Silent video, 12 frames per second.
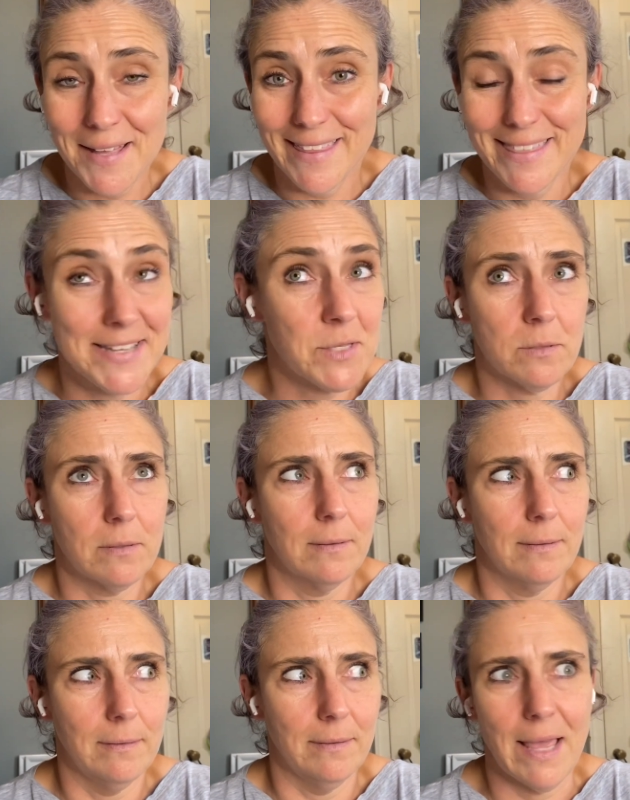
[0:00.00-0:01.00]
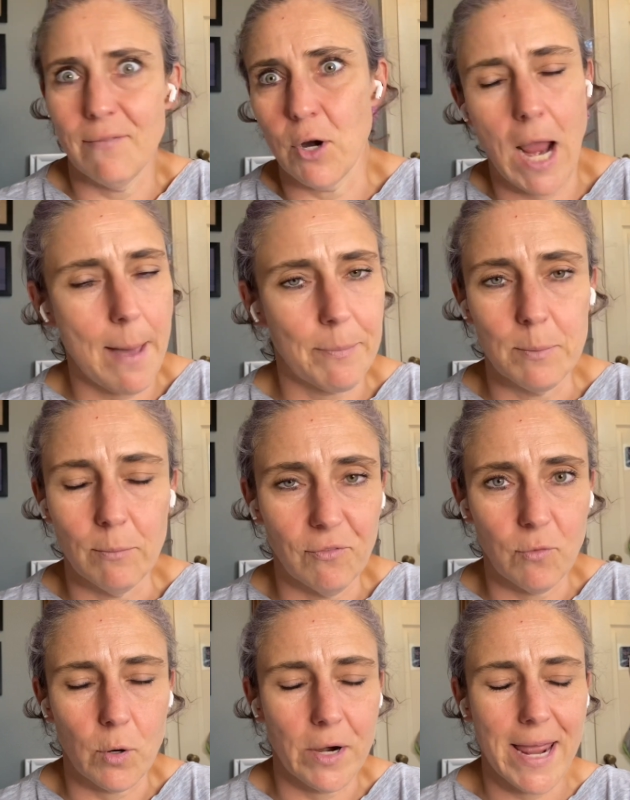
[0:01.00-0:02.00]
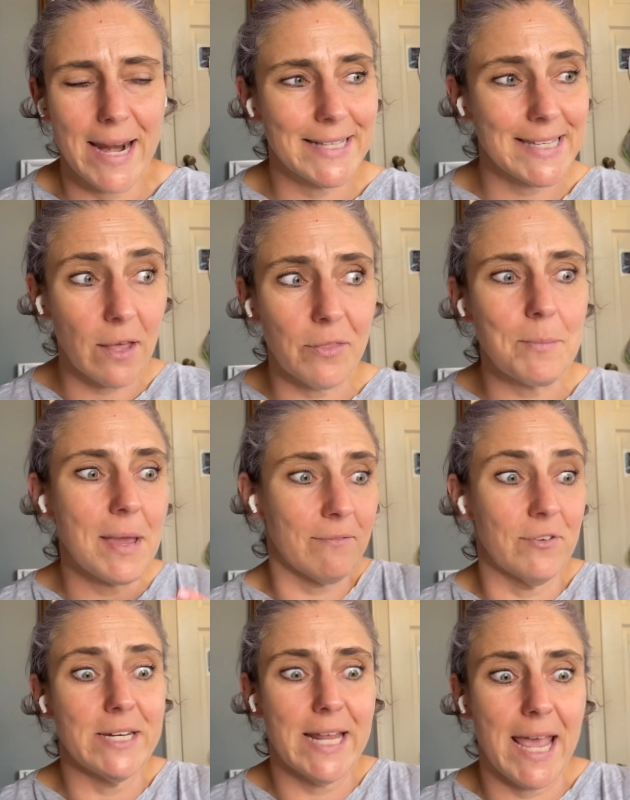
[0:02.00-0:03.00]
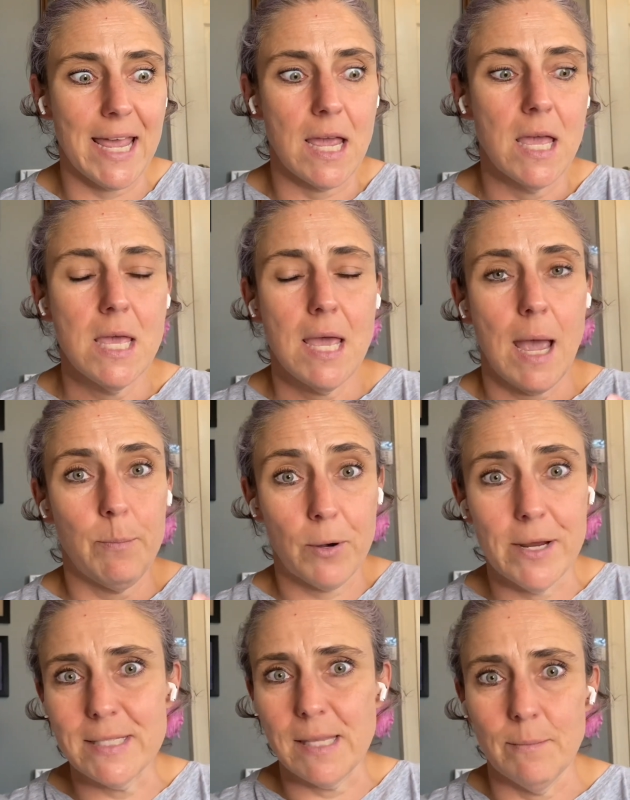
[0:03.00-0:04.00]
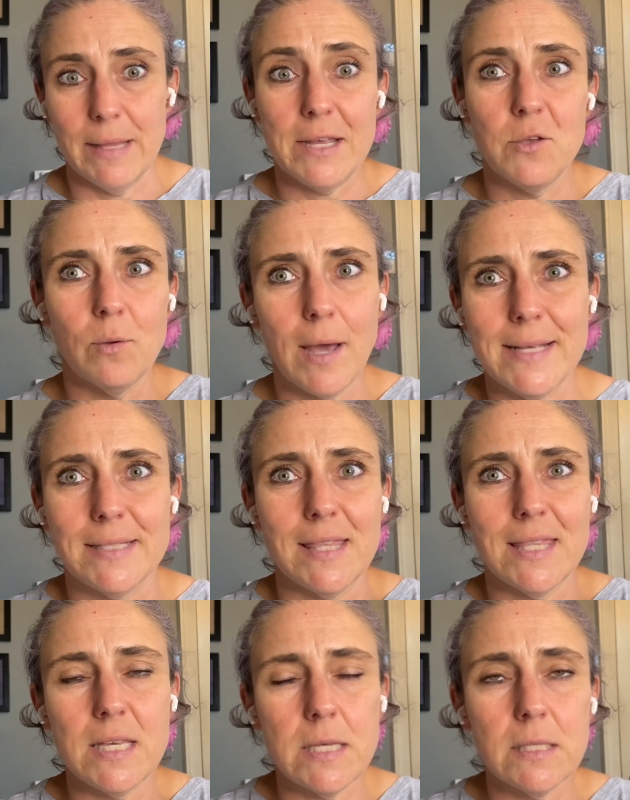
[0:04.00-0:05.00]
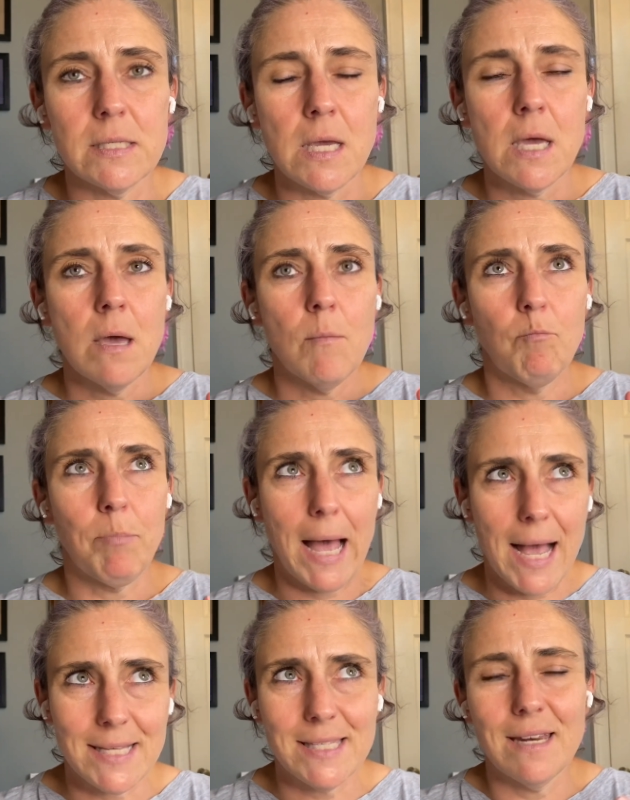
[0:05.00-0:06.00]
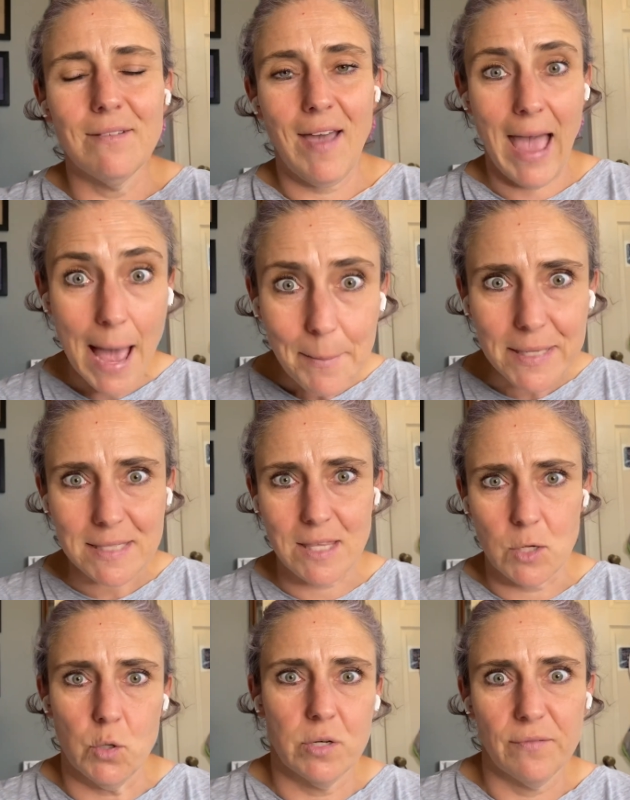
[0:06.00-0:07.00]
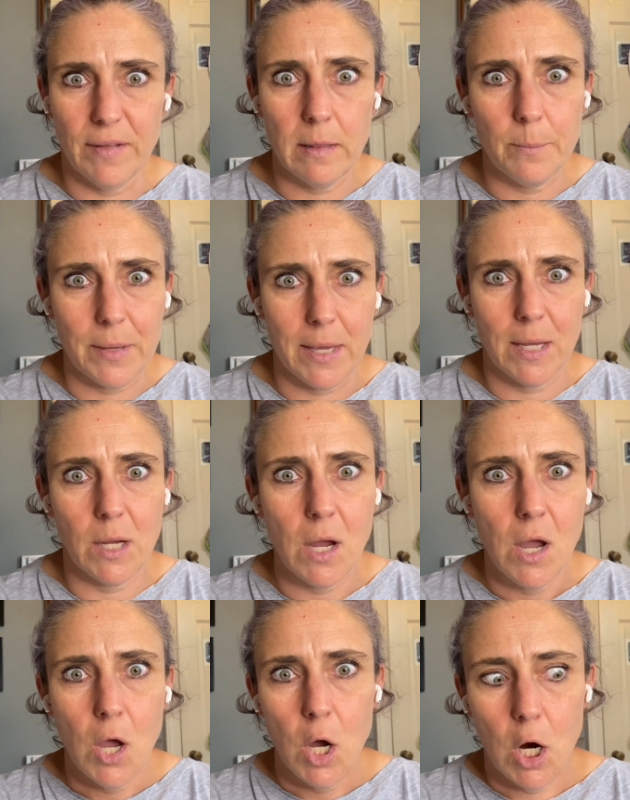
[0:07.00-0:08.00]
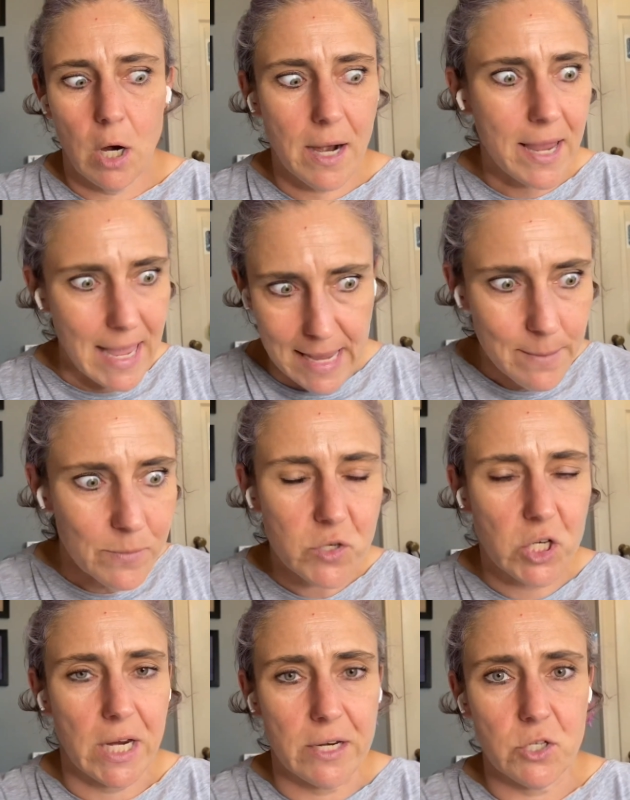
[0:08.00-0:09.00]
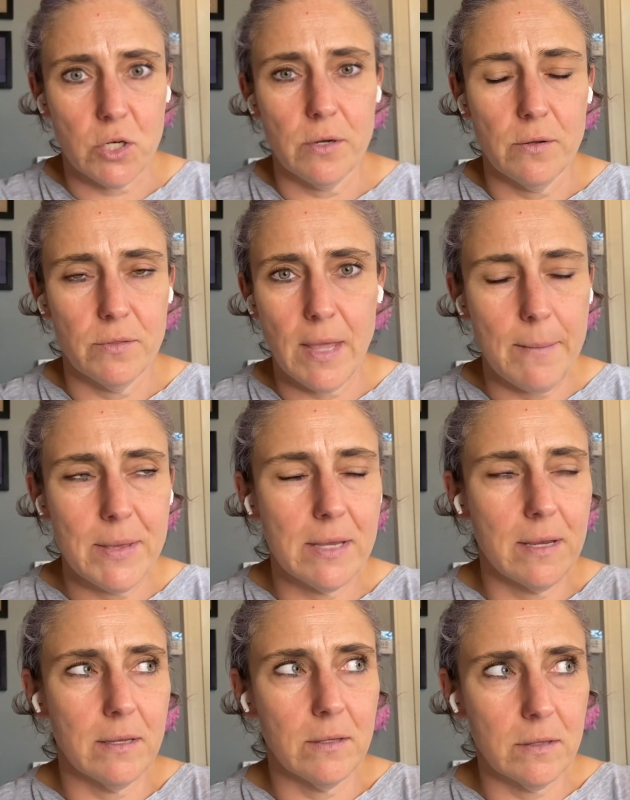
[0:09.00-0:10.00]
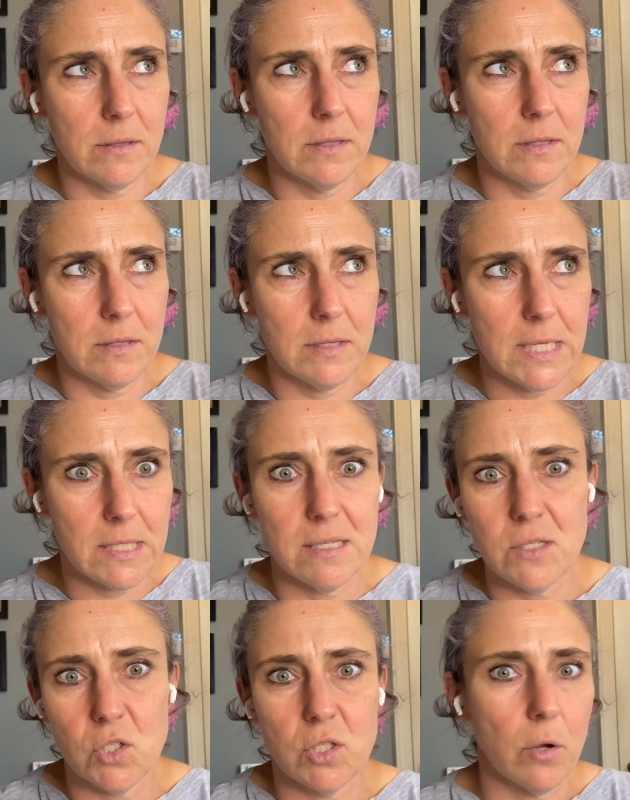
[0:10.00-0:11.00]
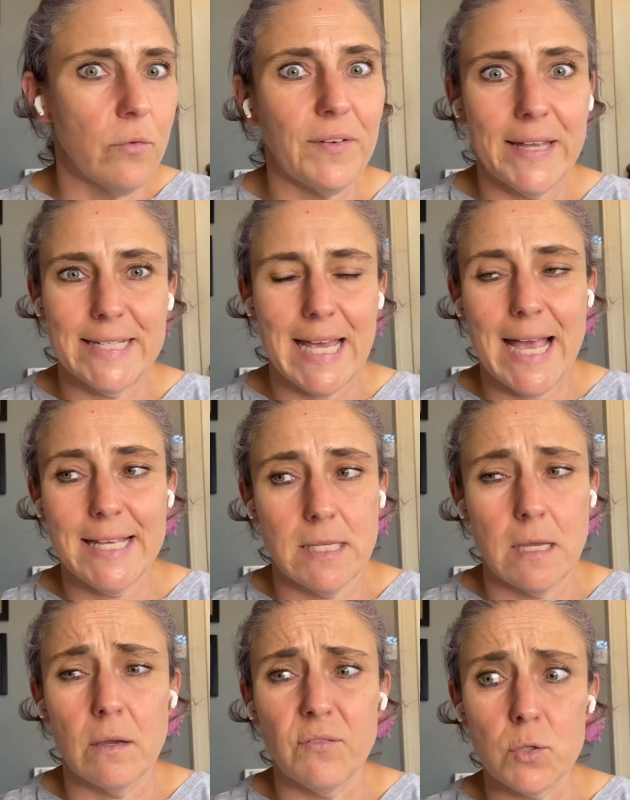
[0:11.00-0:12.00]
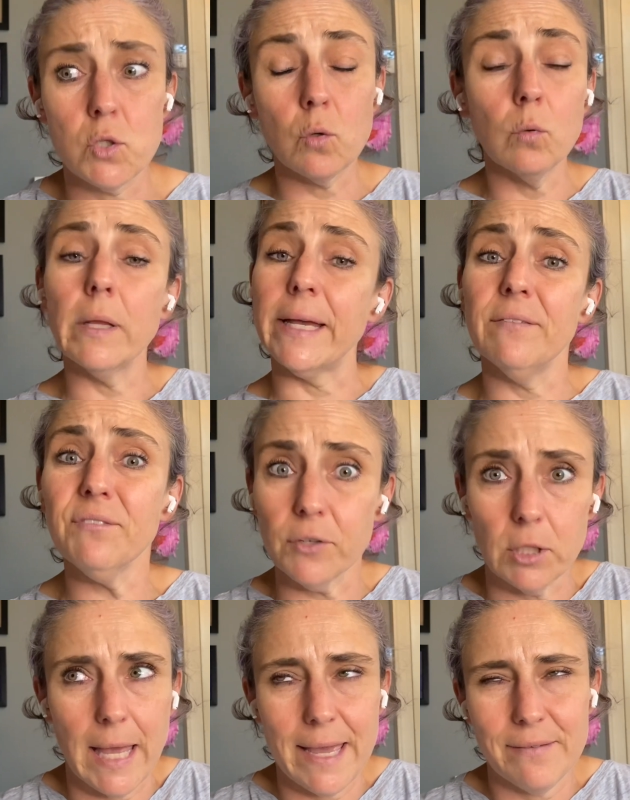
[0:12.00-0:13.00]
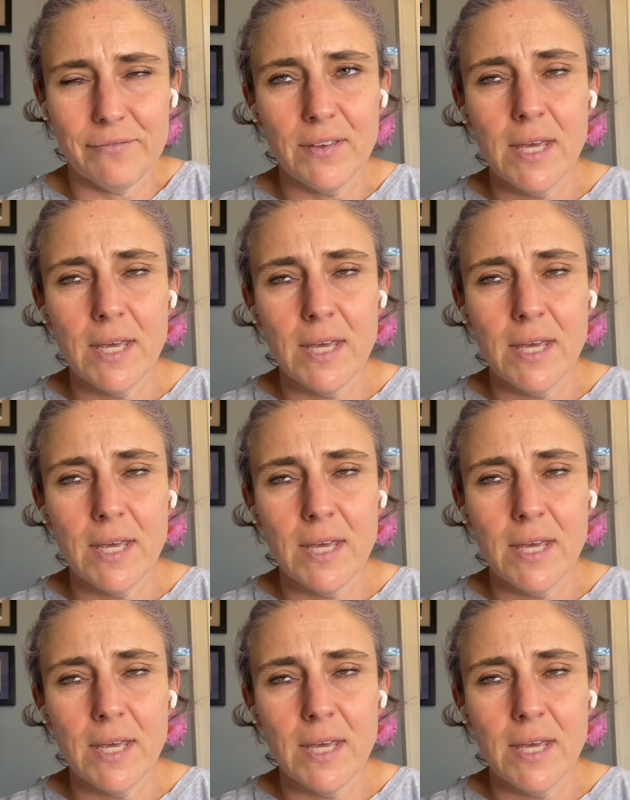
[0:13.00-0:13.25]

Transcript: this never happened before. And I tell them every day, I praise them, like, you guys, these positive habits that you're developing are a game changer. I mean, this is so fantastic for school and for life.